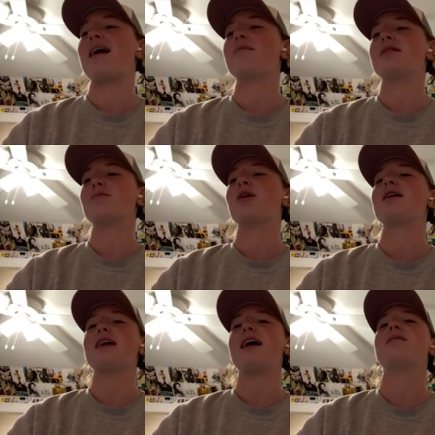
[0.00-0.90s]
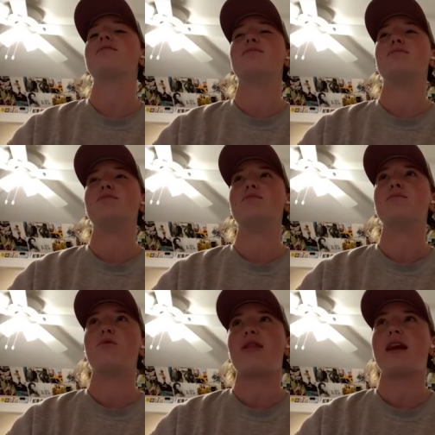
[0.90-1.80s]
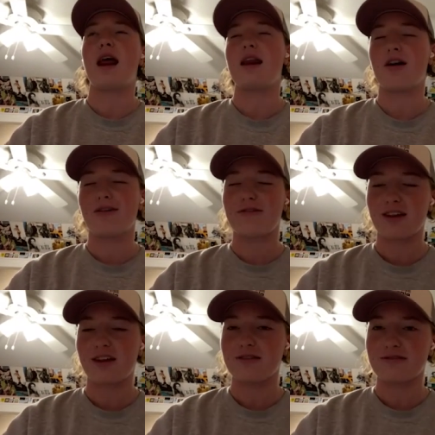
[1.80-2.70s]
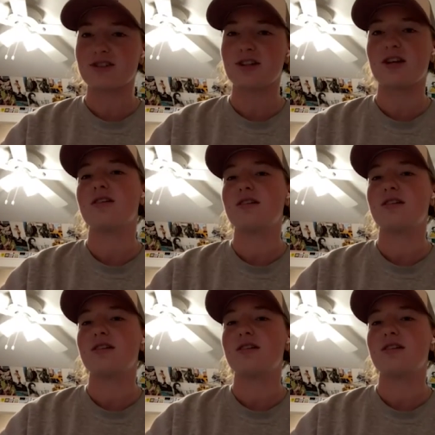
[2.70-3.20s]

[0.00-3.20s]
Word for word: I'm excited more than any other feeling for sure.